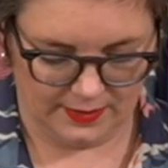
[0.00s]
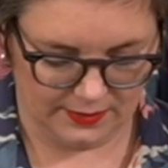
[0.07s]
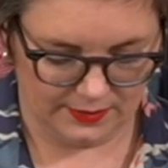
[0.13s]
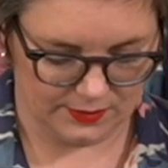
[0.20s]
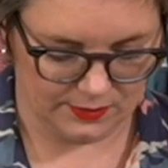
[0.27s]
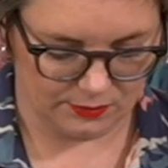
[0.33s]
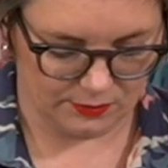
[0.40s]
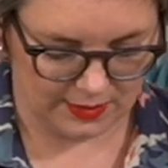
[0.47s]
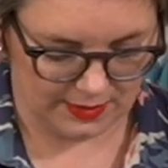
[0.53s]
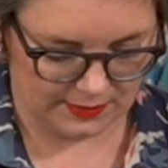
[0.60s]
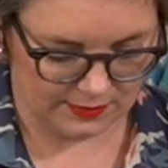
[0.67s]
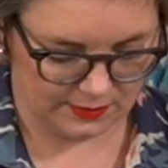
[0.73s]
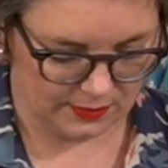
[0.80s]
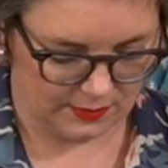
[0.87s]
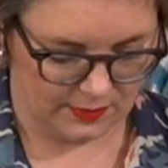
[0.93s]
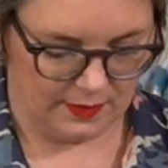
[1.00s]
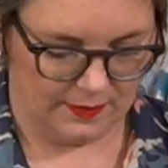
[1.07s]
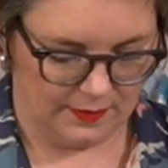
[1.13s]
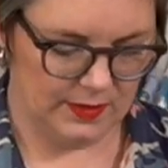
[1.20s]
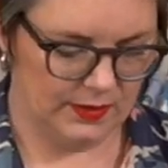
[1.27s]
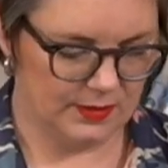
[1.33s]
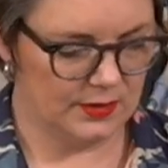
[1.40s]
This is great.
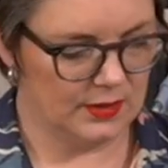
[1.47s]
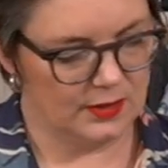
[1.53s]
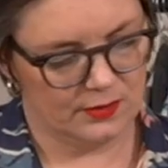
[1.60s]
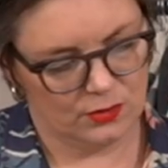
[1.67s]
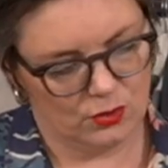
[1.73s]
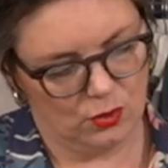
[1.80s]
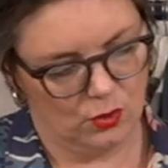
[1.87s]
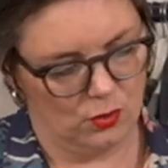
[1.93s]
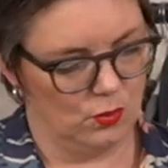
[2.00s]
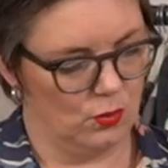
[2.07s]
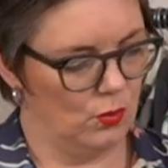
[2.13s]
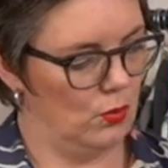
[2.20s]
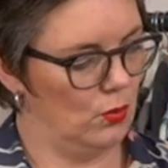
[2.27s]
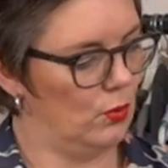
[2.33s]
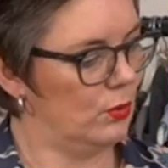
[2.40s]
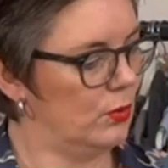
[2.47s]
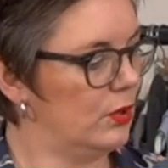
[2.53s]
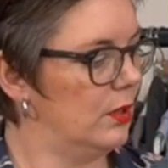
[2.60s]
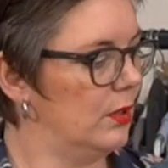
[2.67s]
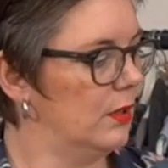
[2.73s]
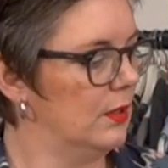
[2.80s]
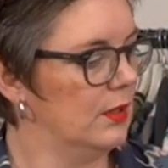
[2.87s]
This is
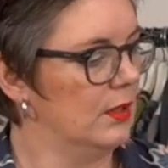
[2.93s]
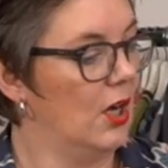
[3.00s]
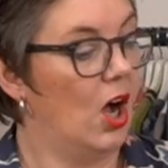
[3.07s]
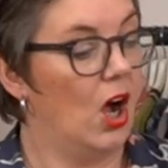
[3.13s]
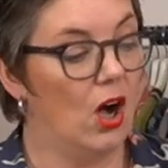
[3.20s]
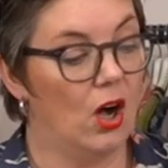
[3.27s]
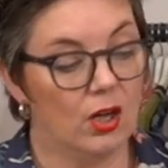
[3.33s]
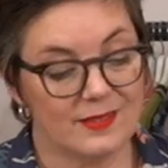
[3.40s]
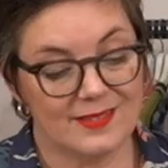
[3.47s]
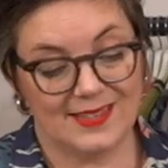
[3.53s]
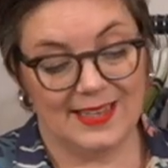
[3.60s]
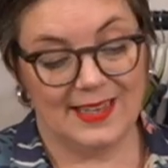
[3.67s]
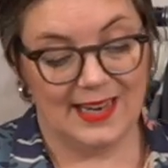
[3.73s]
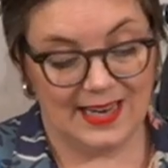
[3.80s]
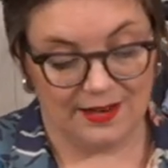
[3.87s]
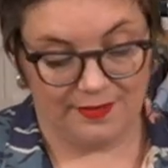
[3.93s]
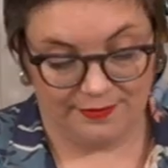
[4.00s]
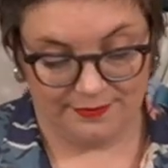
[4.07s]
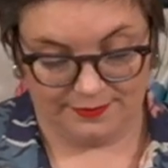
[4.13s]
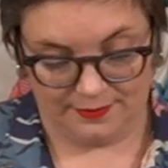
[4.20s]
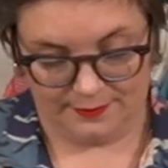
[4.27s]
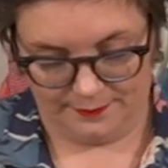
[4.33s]
called Artsy
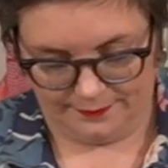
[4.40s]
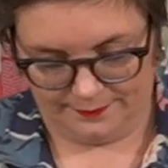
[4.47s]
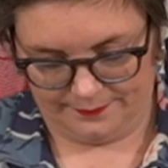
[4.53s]
Leaf.